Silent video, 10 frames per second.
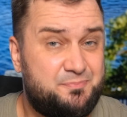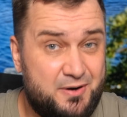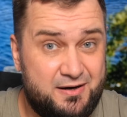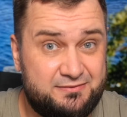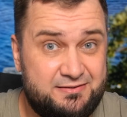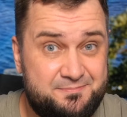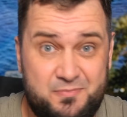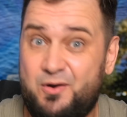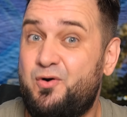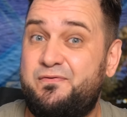part?
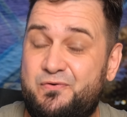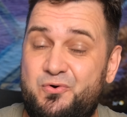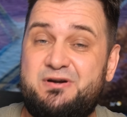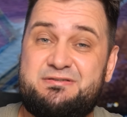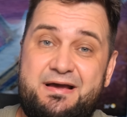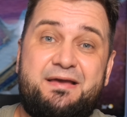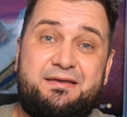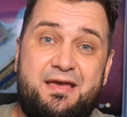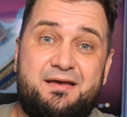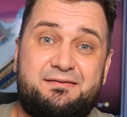Of course I
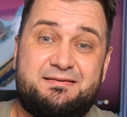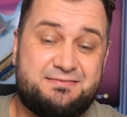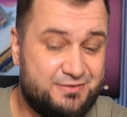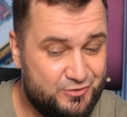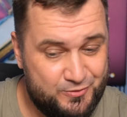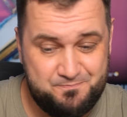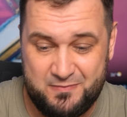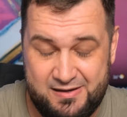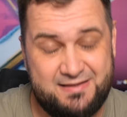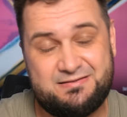can't, so
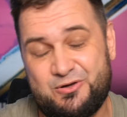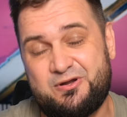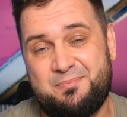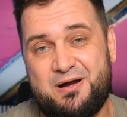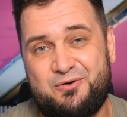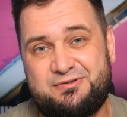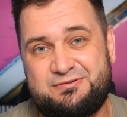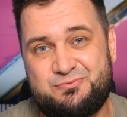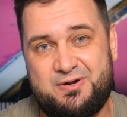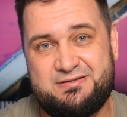let's talk about
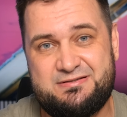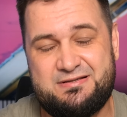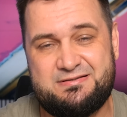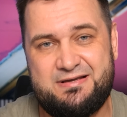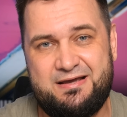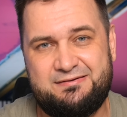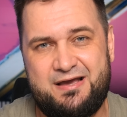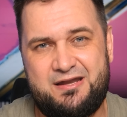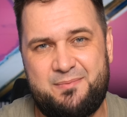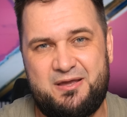transients and
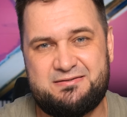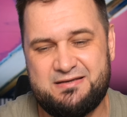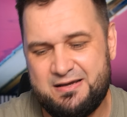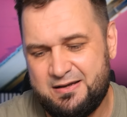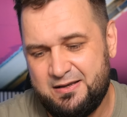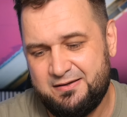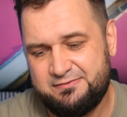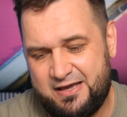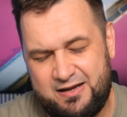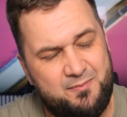dynamics.
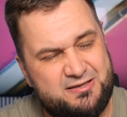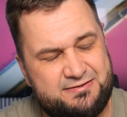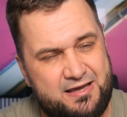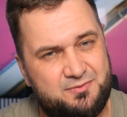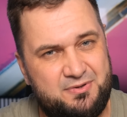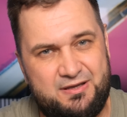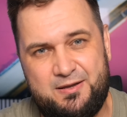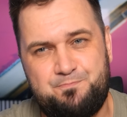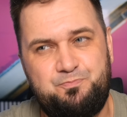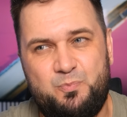Dynamics can
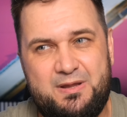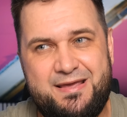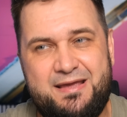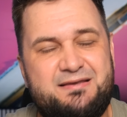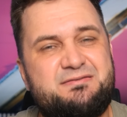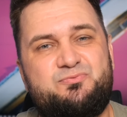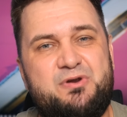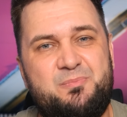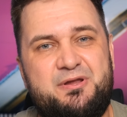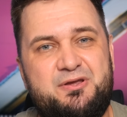be
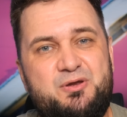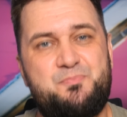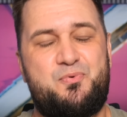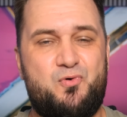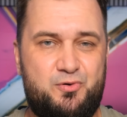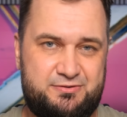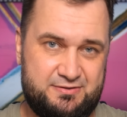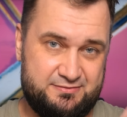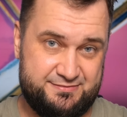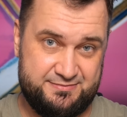extremely
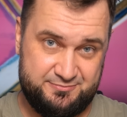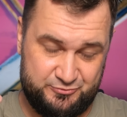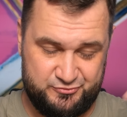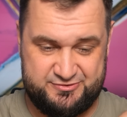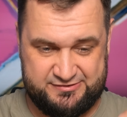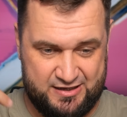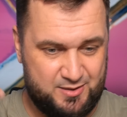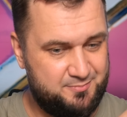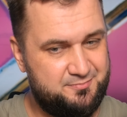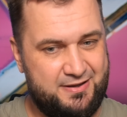important to
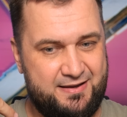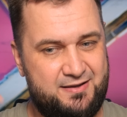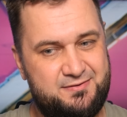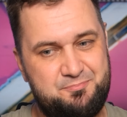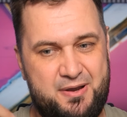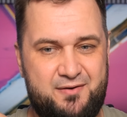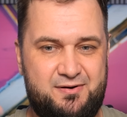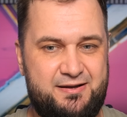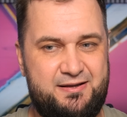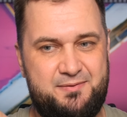some and
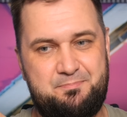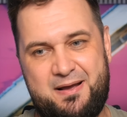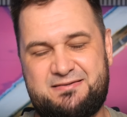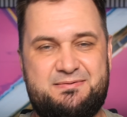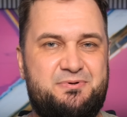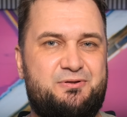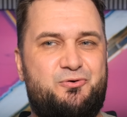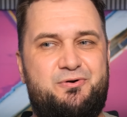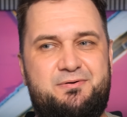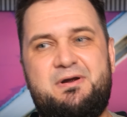barely possible,
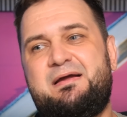or